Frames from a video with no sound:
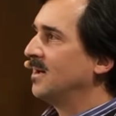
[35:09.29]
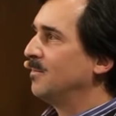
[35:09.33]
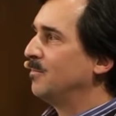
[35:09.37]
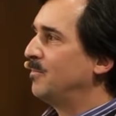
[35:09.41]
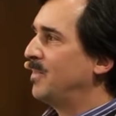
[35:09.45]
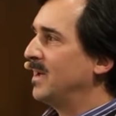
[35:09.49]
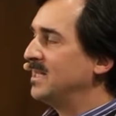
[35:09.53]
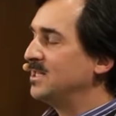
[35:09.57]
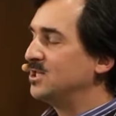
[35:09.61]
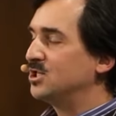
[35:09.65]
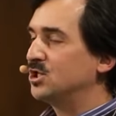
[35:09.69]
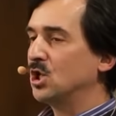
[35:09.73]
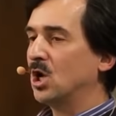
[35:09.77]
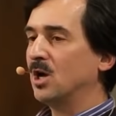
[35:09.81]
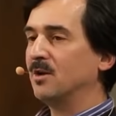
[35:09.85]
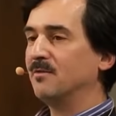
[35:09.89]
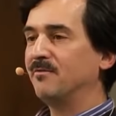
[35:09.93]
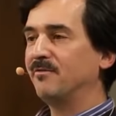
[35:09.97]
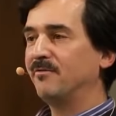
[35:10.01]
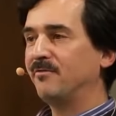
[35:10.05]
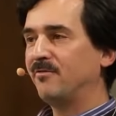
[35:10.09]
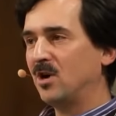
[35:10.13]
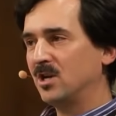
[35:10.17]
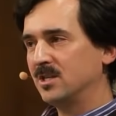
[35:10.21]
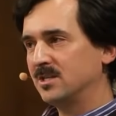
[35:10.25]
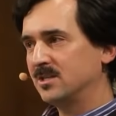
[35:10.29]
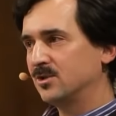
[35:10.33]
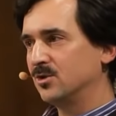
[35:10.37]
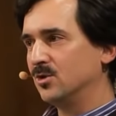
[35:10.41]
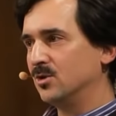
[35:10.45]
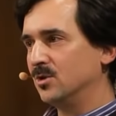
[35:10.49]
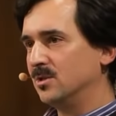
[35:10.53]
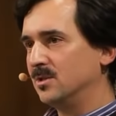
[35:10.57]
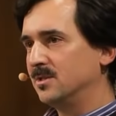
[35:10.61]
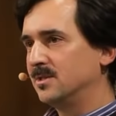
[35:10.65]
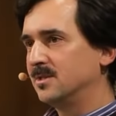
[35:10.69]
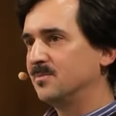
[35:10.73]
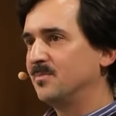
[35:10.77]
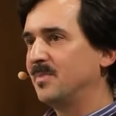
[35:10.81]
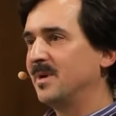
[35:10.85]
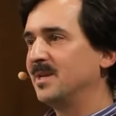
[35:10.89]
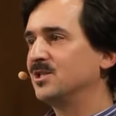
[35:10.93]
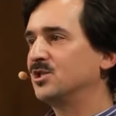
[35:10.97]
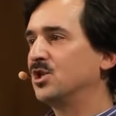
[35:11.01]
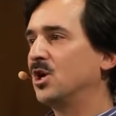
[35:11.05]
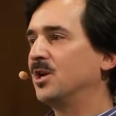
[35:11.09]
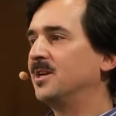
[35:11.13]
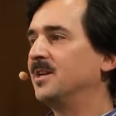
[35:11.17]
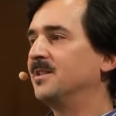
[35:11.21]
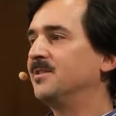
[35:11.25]
based on fossils,
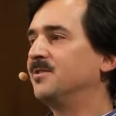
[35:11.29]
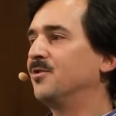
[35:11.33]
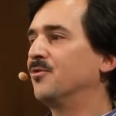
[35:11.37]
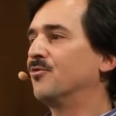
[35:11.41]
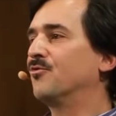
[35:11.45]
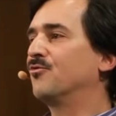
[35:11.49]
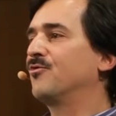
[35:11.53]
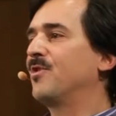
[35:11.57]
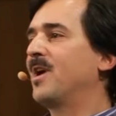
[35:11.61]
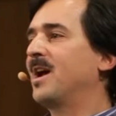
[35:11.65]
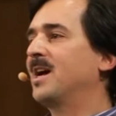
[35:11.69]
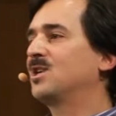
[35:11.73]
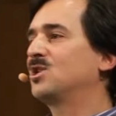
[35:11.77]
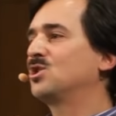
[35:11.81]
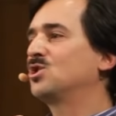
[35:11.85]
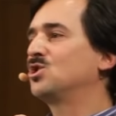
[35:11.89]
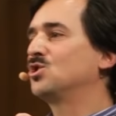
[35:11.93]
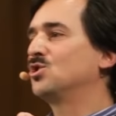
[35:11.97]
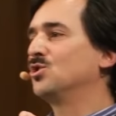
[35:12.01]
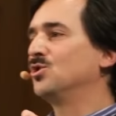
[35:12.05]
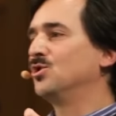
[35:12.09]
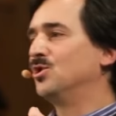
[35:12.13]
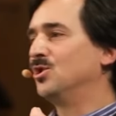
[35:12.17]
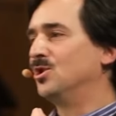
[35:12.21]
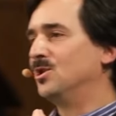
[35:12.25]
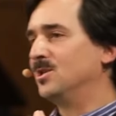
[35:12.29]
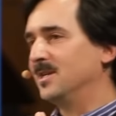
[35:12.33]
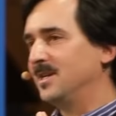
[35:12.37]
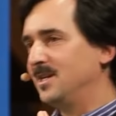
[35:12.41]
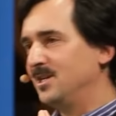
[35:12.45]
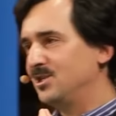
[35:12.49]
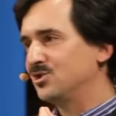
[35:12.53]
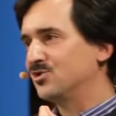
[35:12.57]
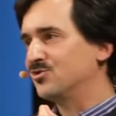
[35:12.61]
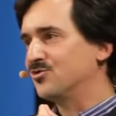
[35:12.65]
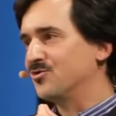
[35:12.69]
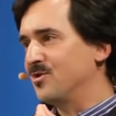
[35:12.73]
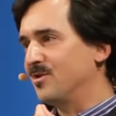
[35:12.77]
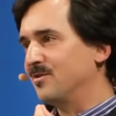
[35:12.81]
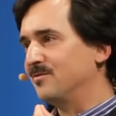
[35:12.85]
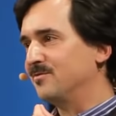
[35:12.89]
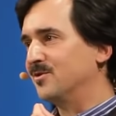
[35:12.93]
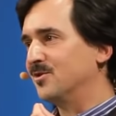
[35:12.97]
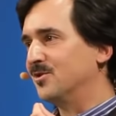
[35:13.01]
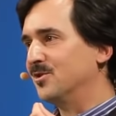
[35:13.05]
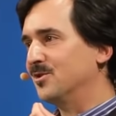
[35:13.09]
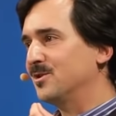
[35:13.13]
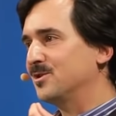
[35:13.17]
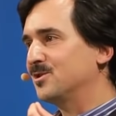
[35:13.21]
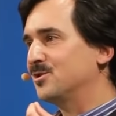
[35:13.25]
based on a directional history of
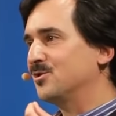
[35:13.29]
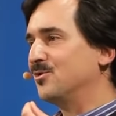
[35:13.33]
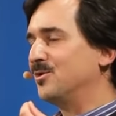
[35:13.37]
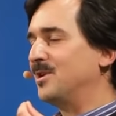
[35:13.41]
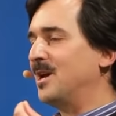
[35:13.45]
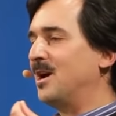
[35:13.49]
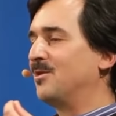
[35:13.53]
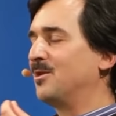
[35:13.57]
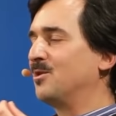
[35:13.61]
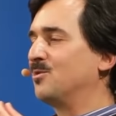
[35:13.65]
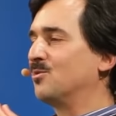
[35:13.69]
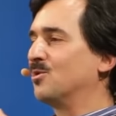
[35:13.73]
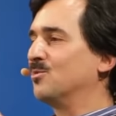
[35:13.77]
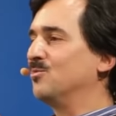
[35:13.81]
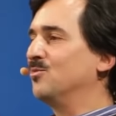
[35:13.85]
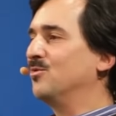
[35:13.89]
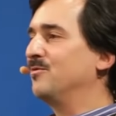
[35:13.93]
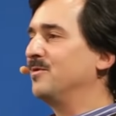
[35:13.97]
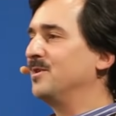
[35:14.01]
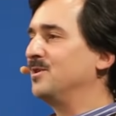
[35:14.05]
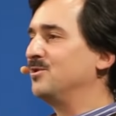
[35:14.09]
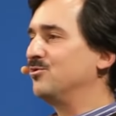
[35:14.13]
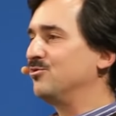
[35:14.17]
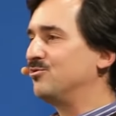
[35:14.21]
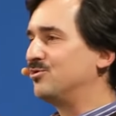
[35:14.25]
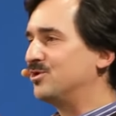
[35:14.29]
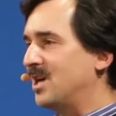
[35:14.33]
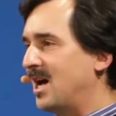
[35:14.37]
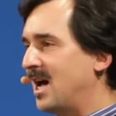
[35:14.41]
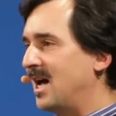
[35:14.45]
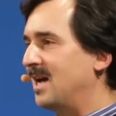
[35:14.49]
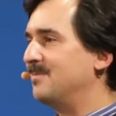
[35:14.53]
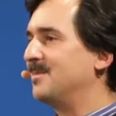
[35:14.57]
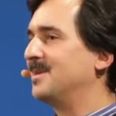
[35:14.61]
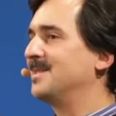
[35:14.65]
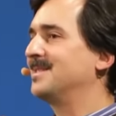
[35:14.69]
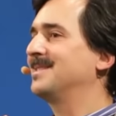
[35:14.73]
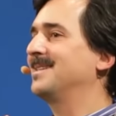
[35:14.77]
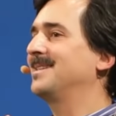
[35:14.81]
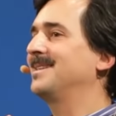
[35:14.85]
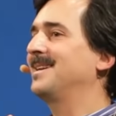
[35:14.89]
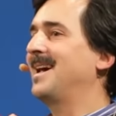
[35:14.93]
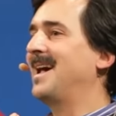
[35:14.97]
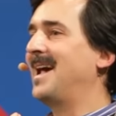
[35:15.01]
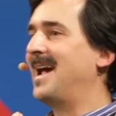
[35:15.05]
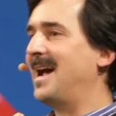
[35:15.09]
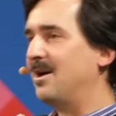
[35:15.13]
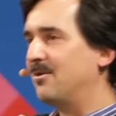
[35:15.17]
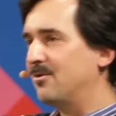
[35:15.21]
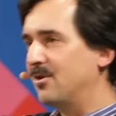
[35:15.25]
Earth, so now they were moving to time as an
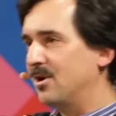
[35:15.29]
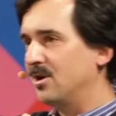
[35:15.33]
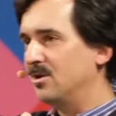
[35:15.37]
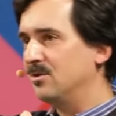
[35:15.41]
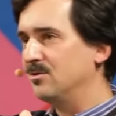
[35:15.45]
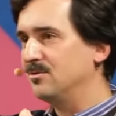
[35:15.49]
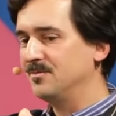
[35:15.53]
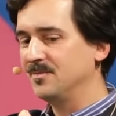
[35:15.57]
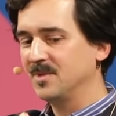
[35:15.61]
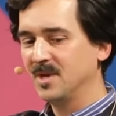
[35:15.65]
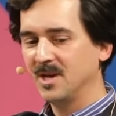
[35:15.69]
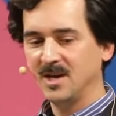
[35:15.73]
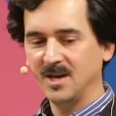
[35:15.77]
arrow,